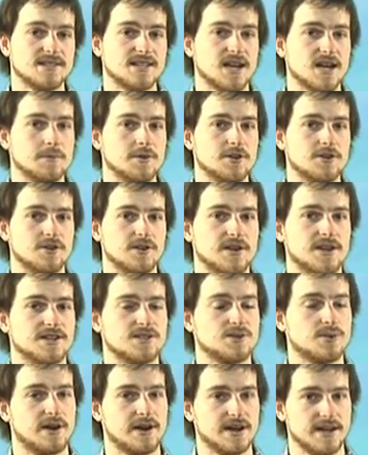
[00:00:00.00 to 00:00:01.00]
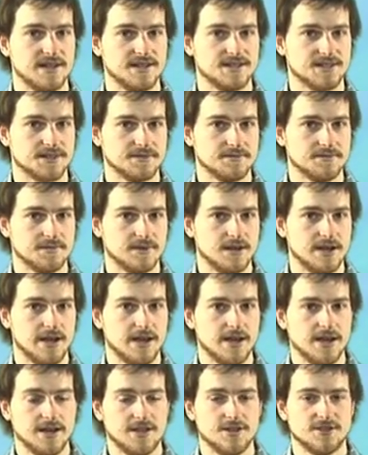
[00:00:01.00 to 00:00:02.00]
time in Greek is quite easy.
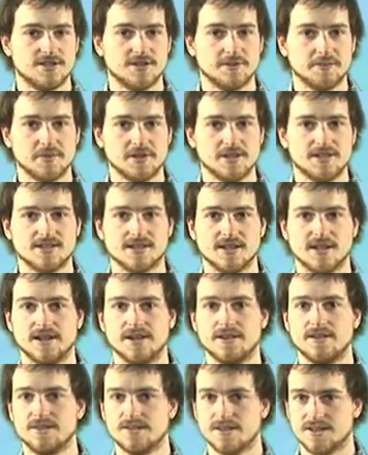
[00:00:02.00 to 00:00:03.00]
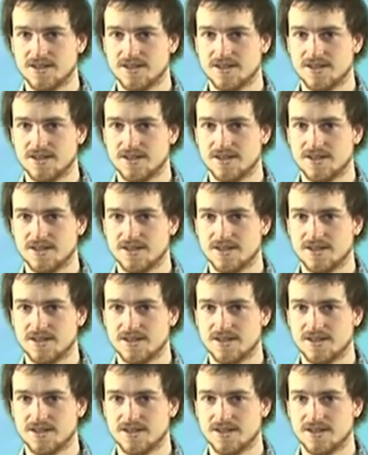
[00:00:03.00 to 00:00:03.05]
You simply say the